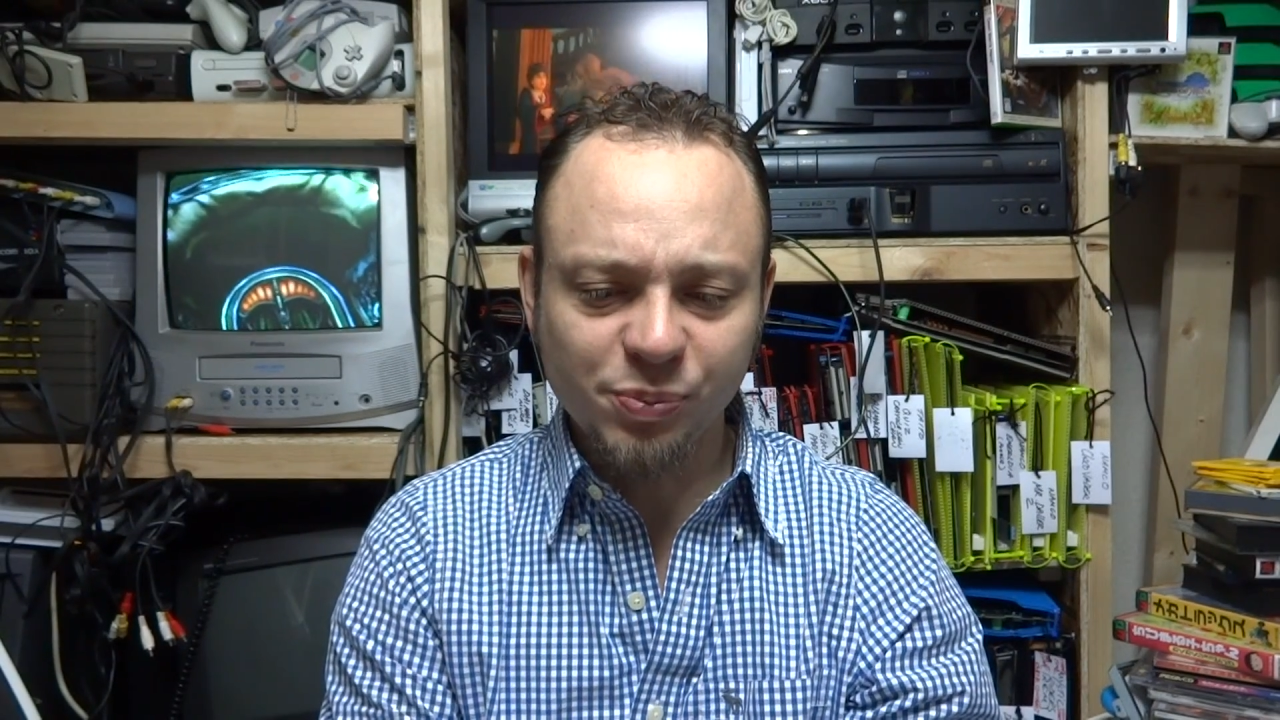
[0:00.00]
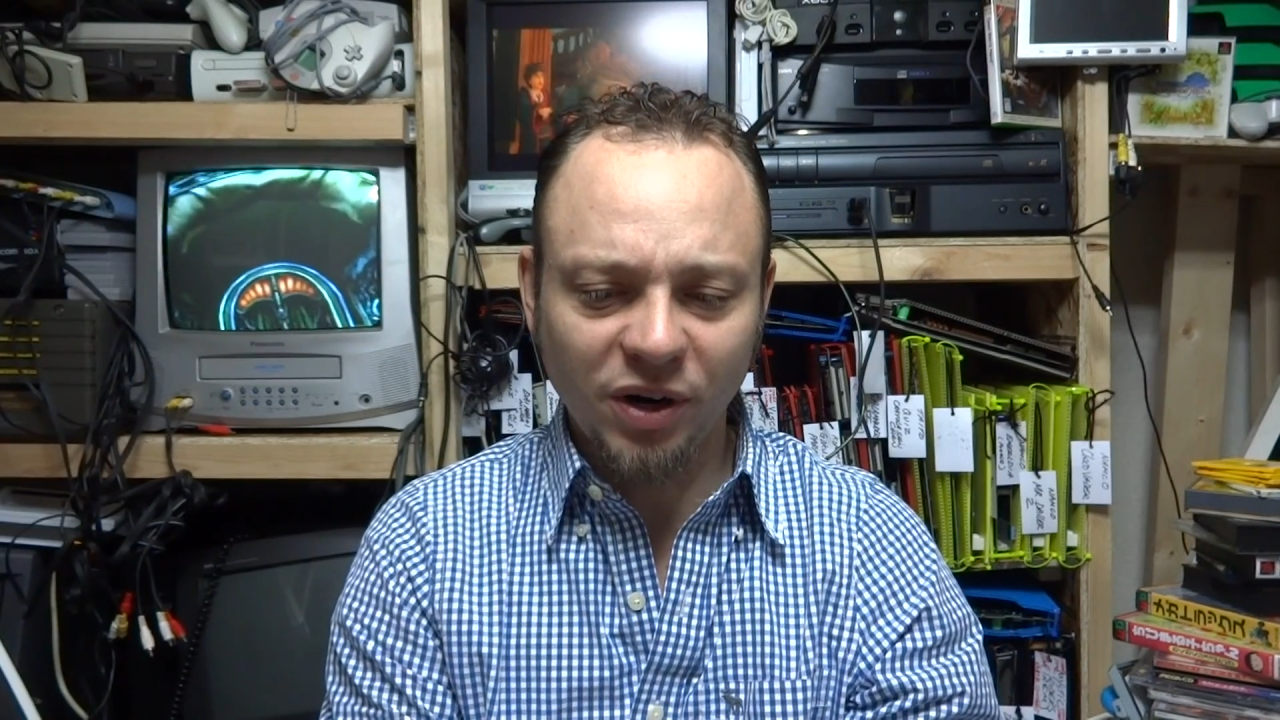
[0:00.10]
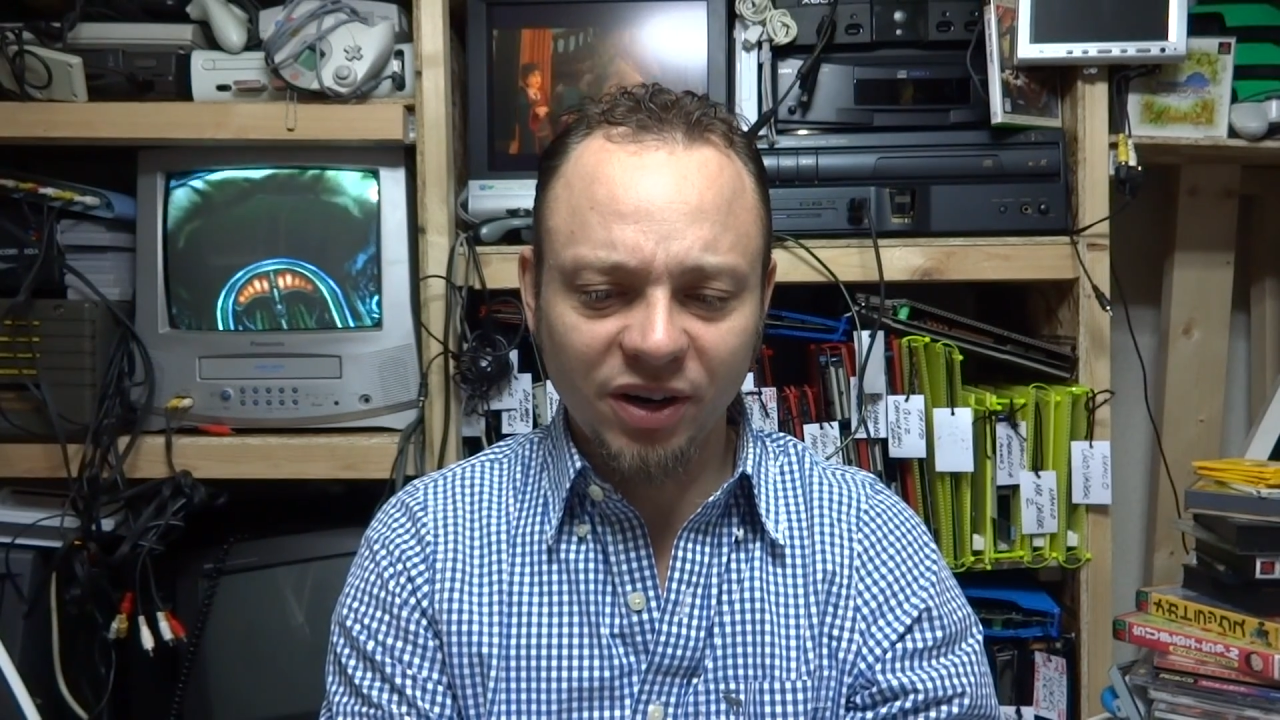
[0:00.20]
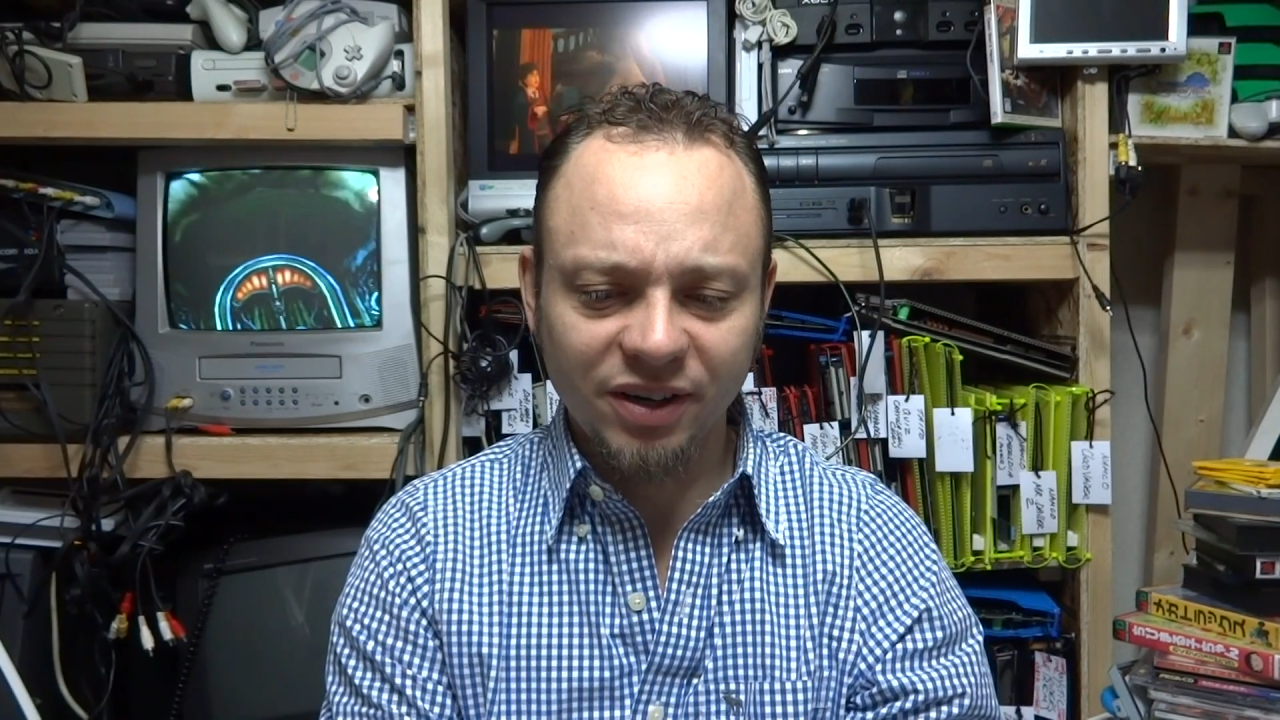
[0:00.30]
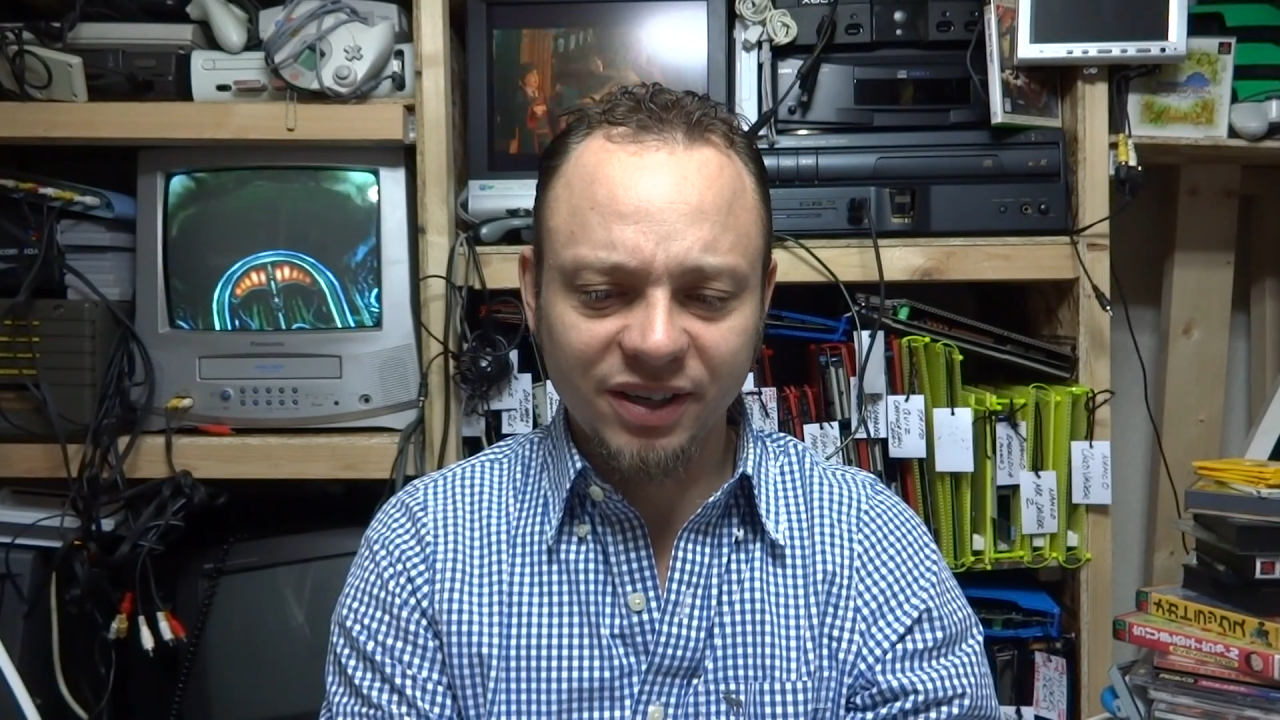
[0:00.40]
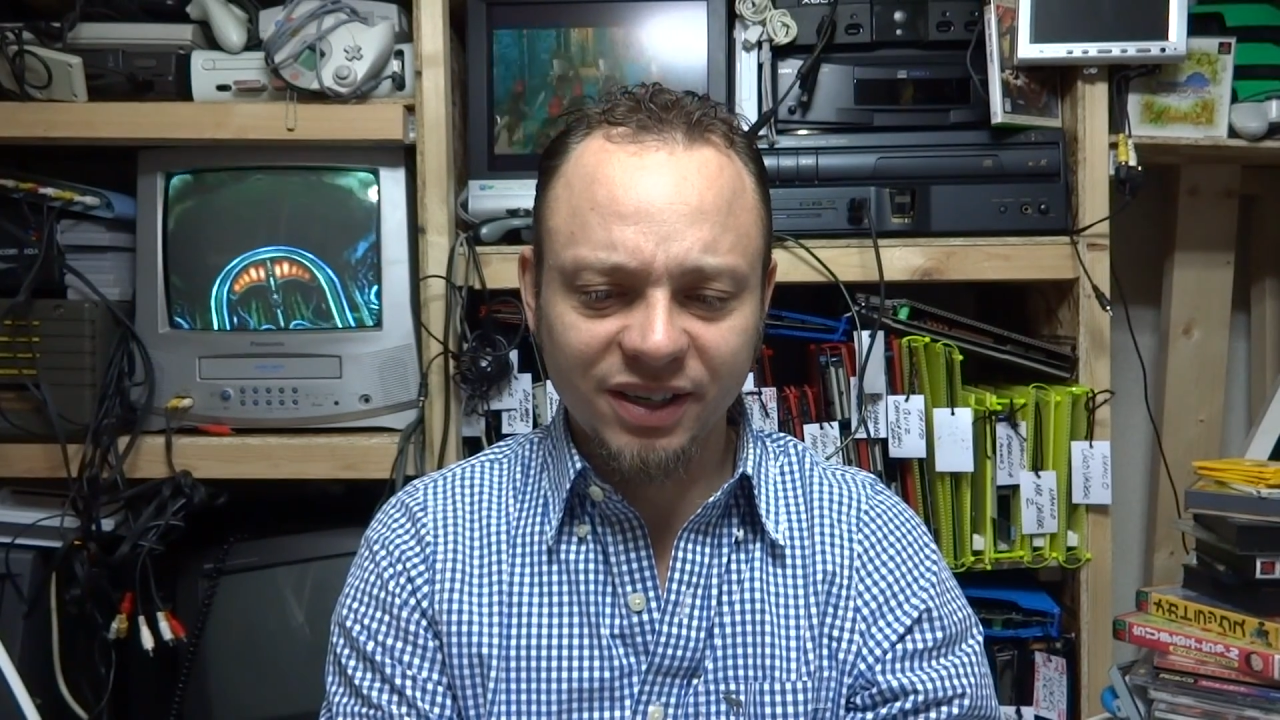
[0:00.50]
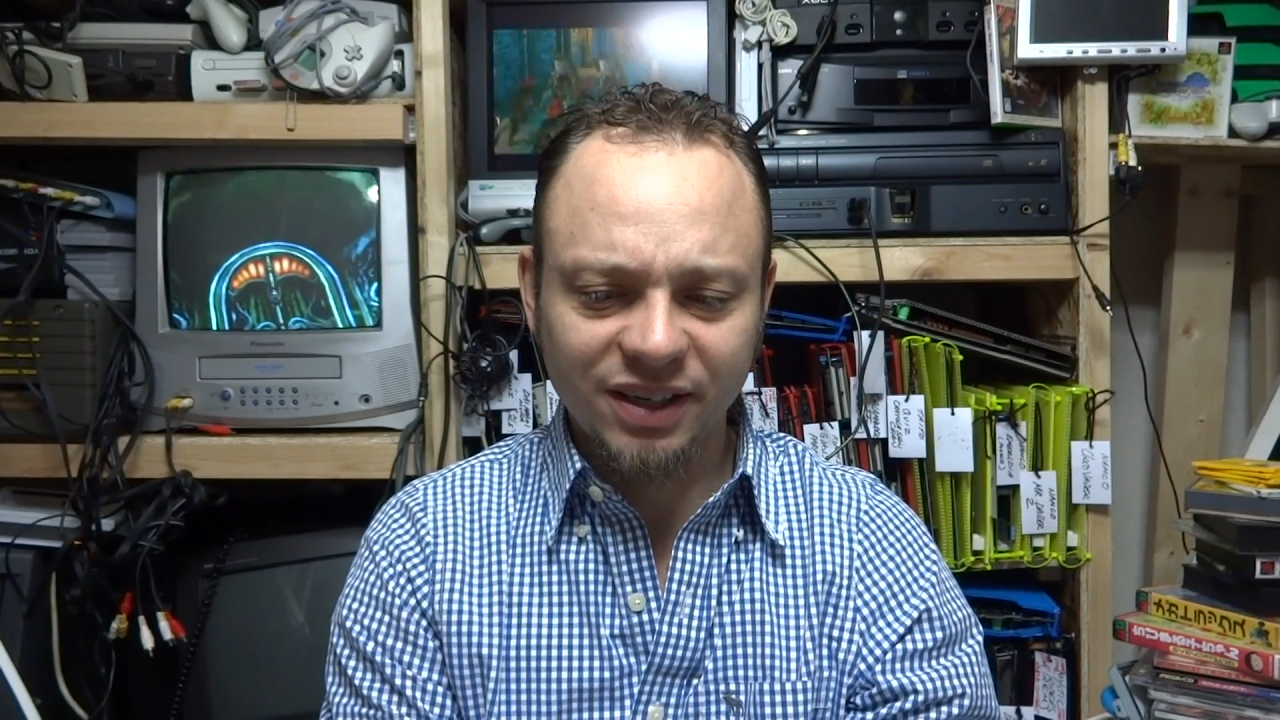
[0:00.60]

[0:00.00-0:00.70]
part,